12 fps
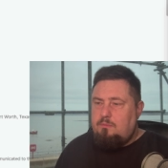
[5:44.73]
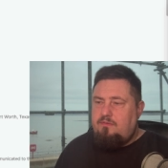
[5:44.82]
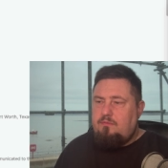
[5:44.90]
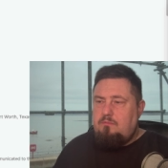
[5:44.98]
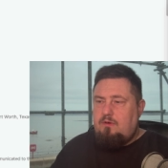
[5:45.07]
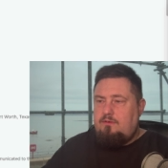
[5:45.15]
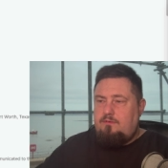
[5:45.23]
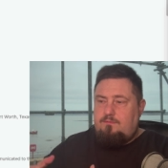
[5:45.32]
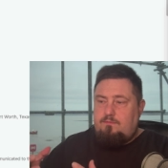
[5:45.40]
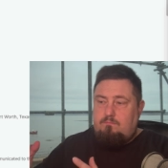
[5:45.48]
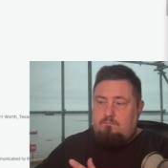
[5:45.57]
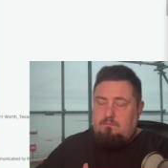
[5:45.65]
of them
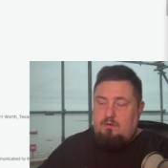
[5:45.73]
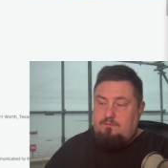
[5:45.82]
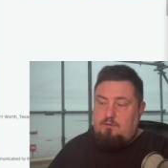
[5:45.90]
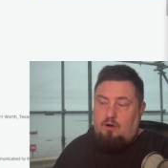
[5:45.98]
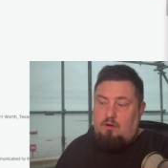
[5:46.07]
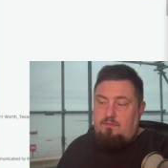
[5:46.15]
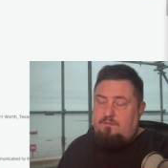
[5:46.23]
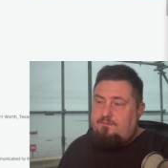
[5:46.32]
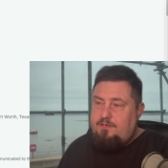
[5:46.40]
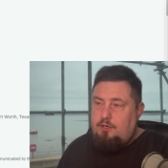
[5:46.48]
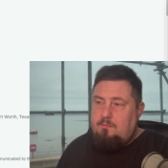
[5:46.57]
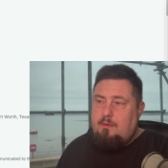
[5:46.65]
have, have got
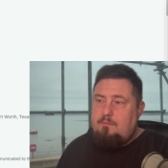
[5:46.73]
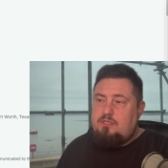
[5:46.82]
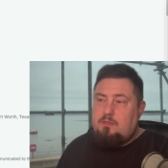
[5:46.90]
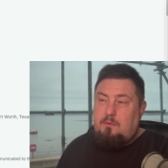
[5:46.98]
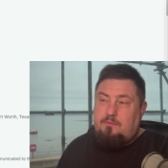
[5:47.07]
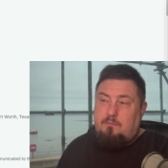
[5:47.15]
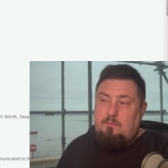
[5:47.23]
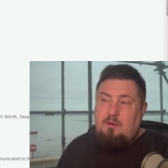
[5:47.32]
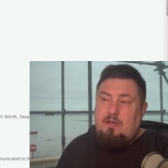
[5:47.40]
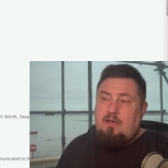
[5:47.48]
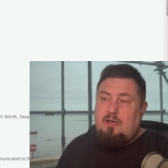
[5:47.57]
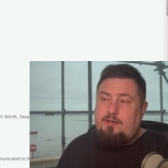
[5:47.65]
few members, some of them
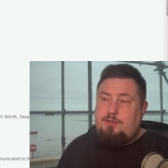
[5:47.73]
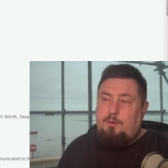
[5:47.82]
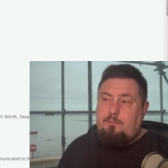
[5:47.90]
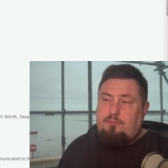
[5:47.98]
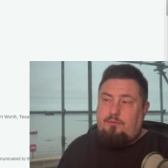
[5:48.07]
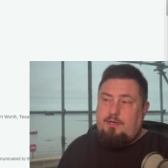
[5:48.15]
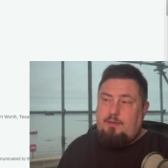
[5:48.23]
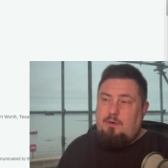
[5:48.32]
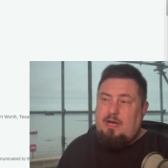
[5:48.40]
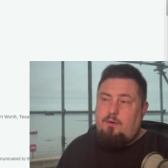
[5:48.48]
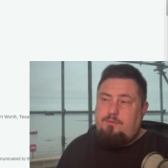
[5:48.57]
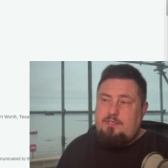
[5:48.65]
are doing pretty well.